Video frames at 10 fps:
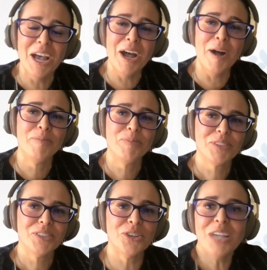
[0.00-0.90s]

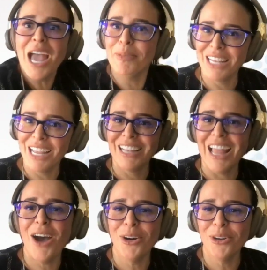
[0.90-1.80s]
So yeah, I mean, like
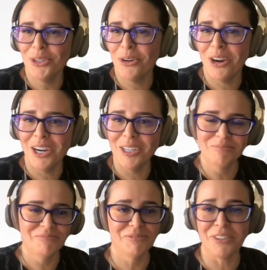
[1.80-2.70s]
now you
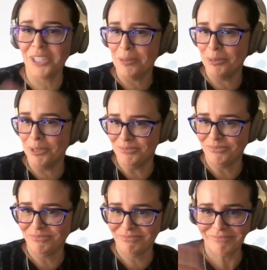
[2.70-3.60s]
are fundable.
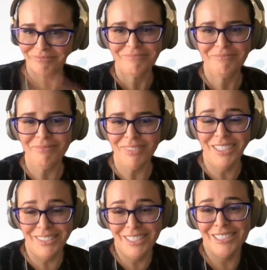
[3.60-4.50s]

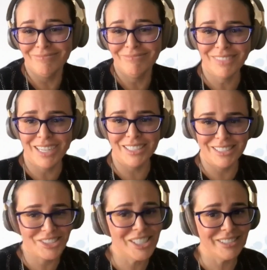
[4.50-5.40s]
Yeah,
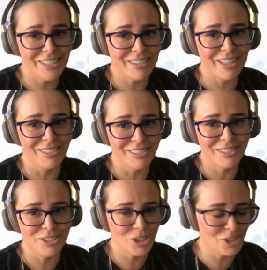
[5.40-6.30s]
and it's changing things.